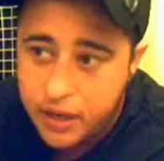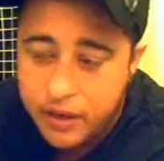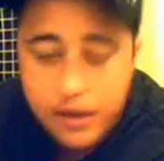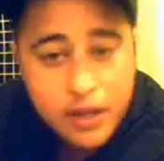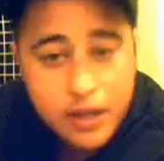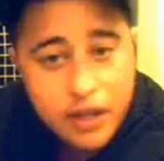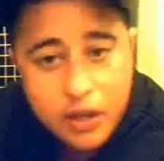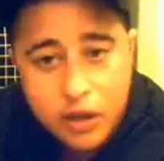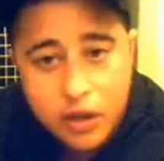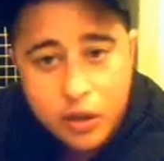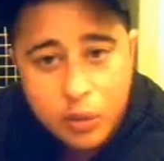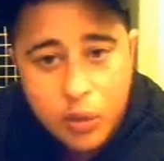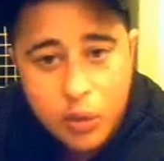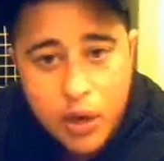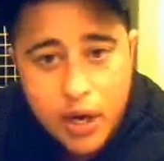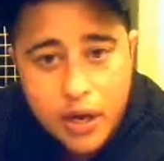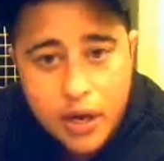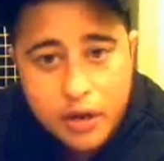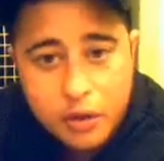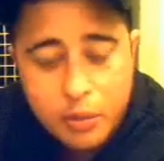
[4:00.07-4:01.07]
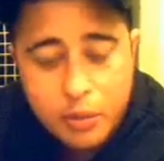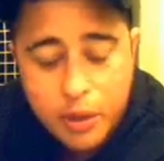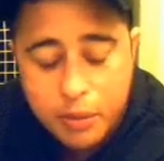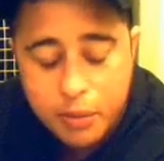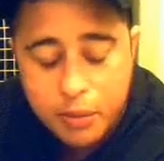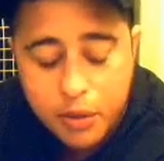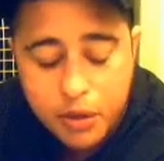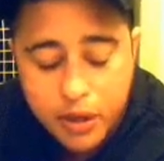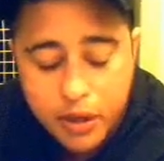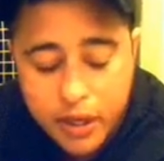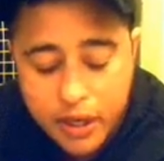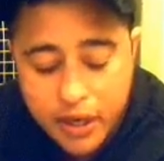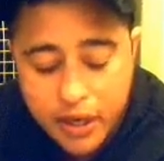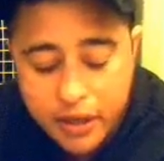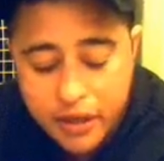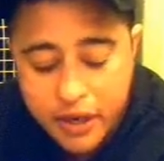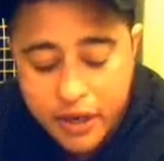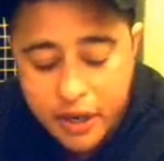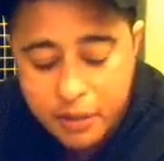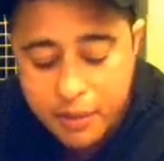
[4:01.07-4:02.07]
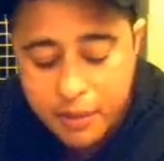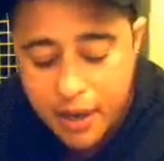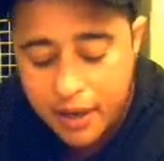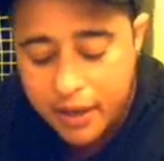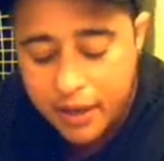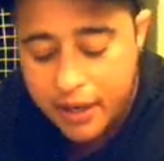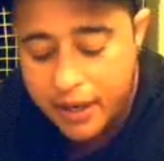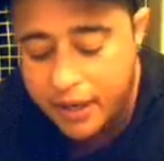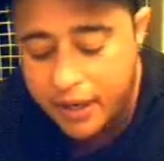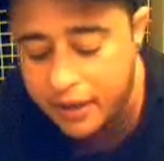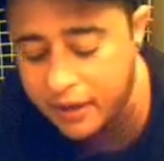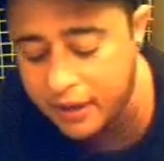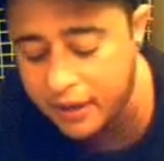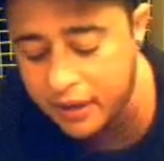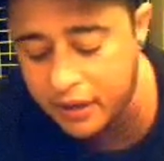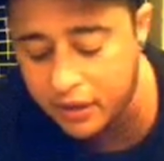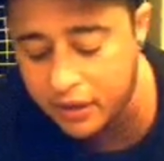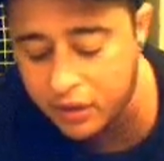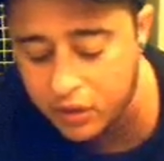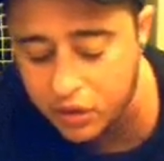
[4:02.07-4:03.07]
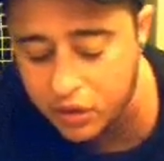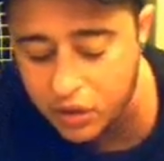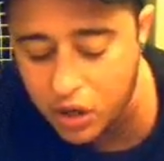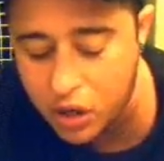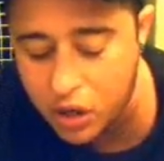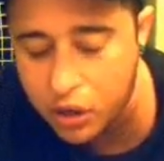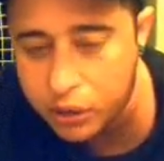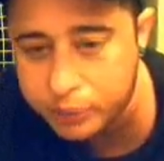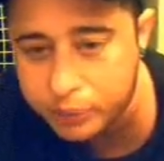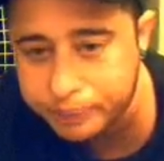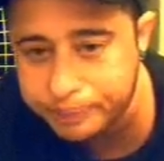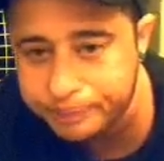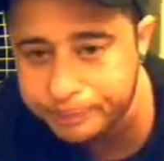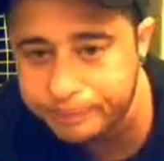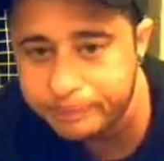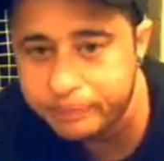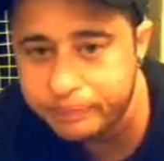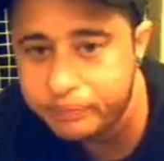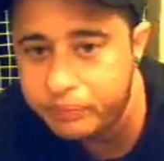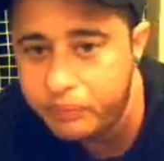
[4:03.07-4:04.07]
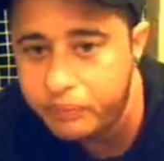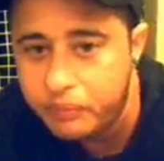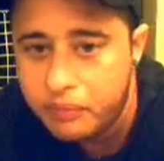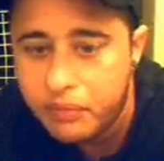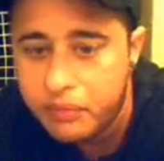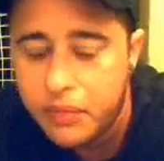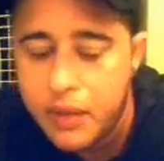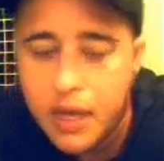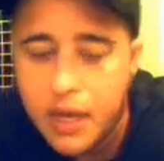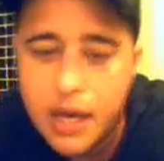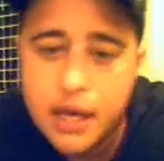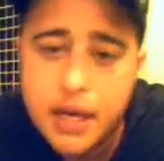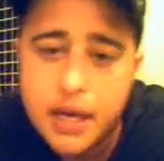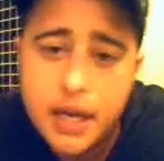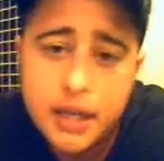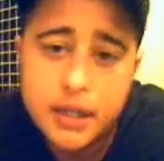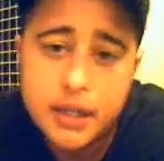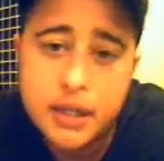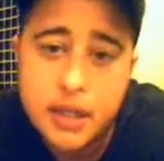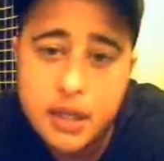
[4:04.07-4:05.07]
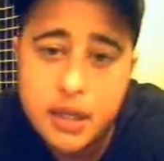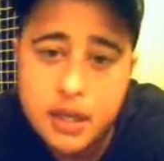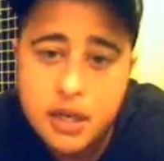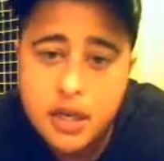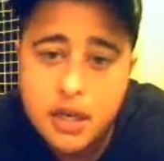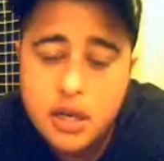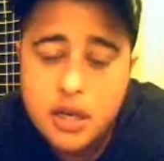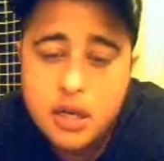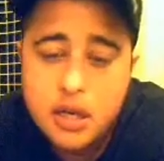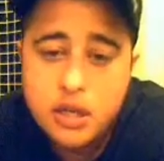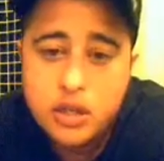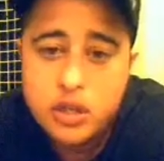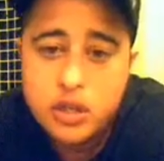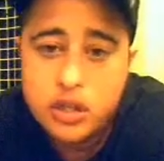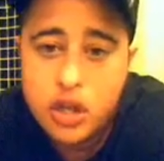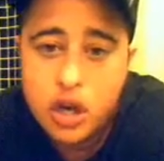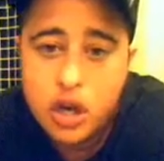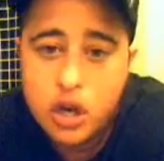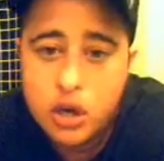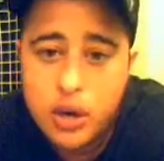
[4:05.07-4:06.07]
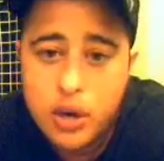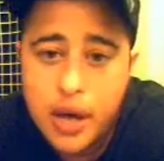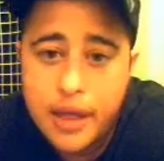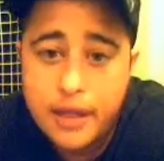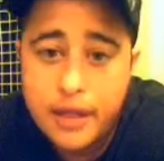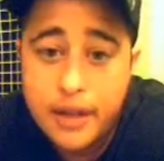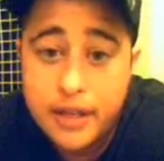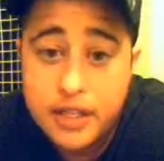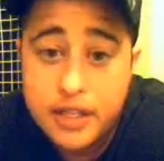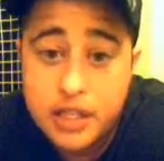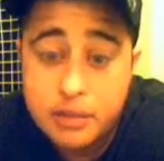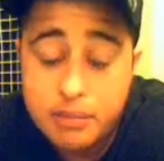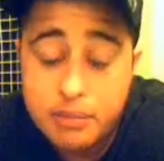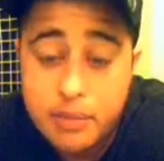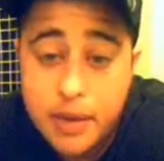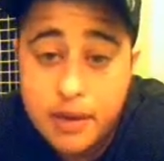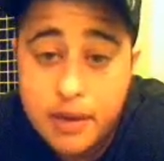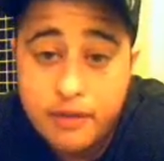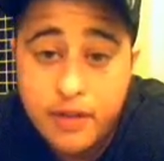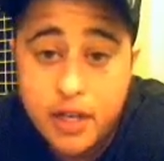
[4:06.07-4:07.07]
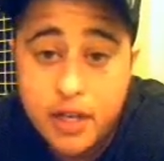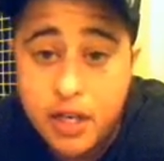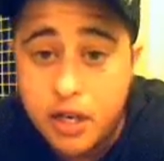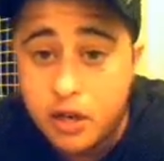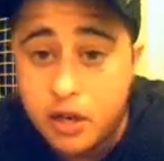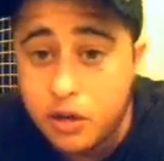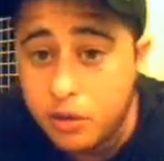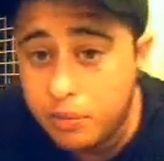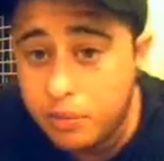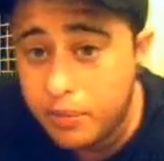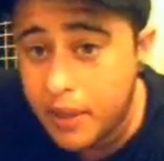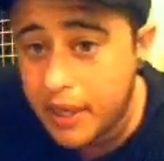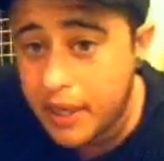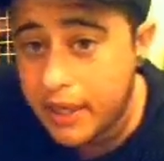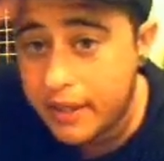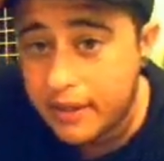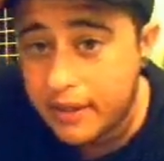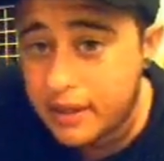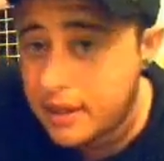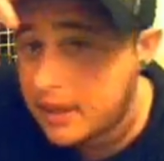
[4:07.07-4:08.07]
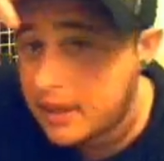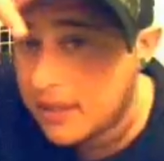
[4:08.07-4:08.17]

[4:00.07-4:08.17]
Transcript: anything or what other people are gonna think about anything. So, yeah. So that's my video, but